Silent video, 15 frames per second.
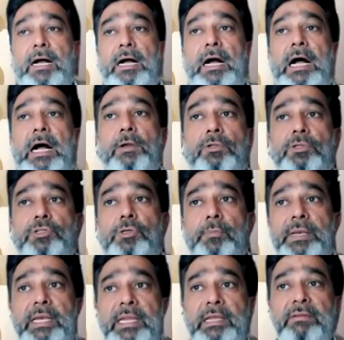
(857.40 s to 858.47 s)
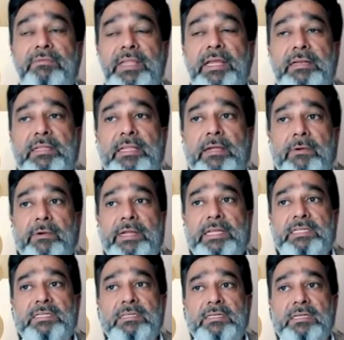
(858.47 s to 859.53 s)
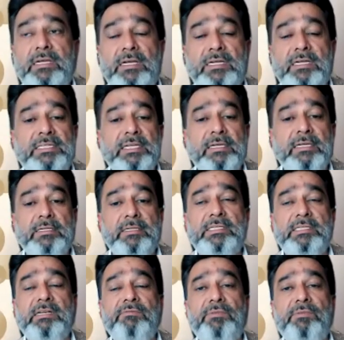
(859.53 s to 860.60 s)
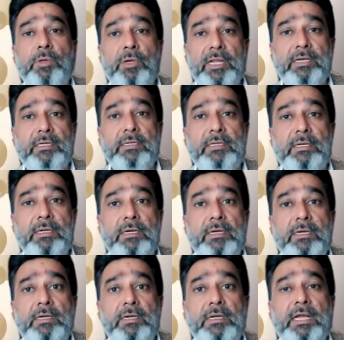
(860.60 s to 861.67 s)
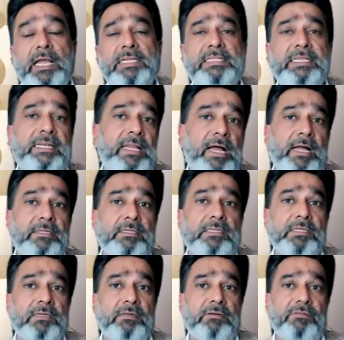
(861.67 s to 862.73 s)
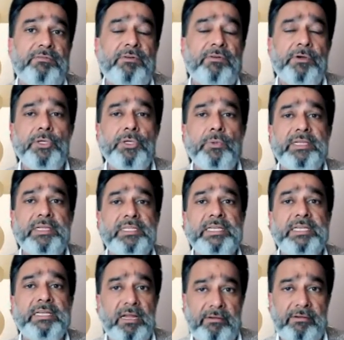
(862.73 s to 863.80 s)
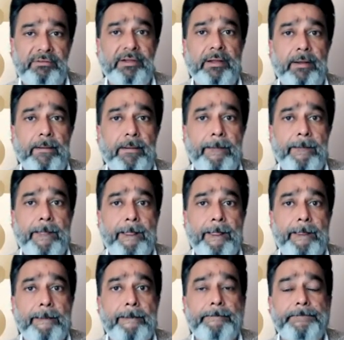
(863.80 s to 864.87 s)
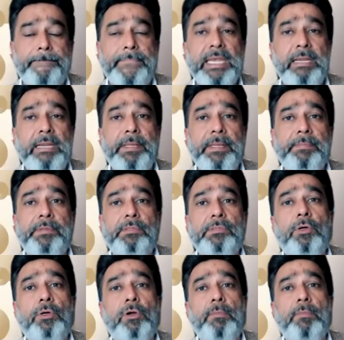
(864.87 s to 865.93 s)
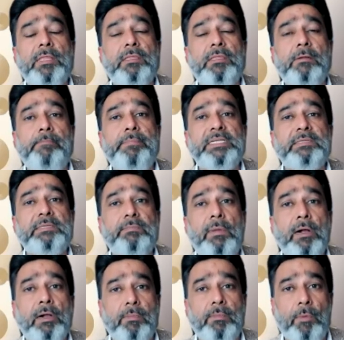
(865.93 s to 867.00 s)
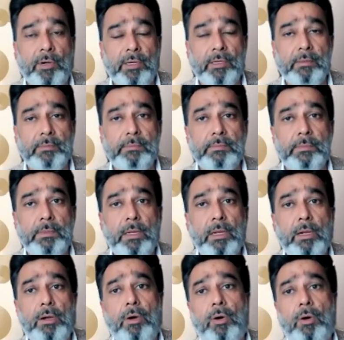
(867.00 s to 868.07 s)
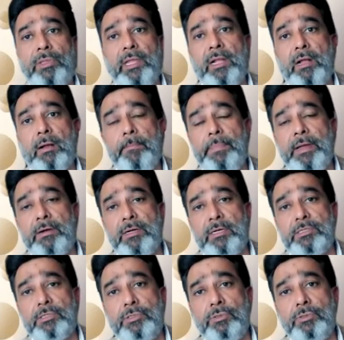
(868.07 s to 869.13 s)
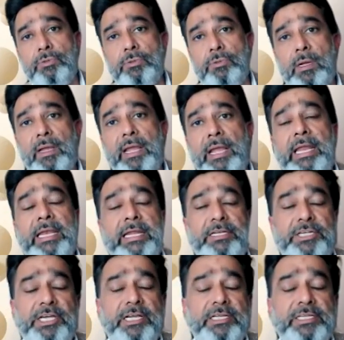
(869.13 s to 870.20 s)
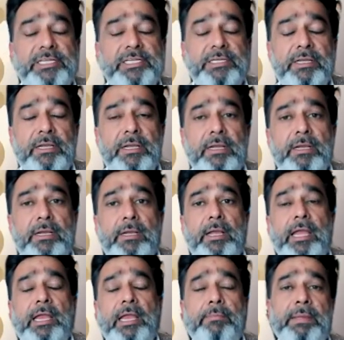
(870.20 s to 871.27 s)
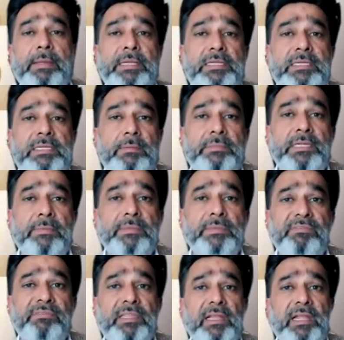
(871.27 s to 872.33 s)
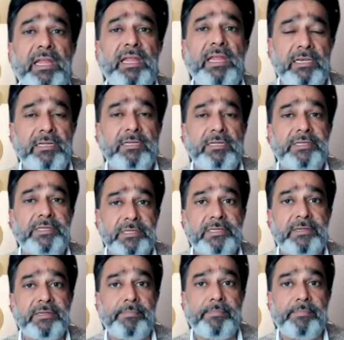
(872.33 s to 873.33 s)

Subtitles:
I also believe that there isn't a single silver bullet as an answer for UHC in Africa. Many people talk about the Bismarck model, or they compare us to NHS and maybe sometimes even the Canadian system.